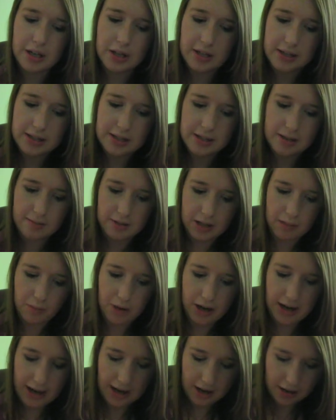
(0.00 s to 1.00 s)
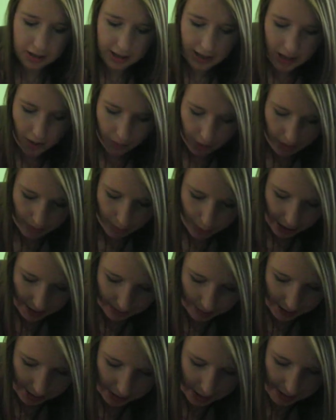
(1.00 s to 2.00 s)
It's not really bright. I kind of wear bright
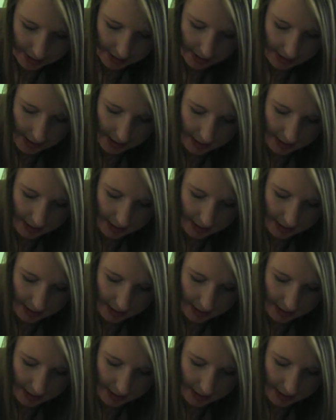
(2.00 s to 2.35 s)
blushes,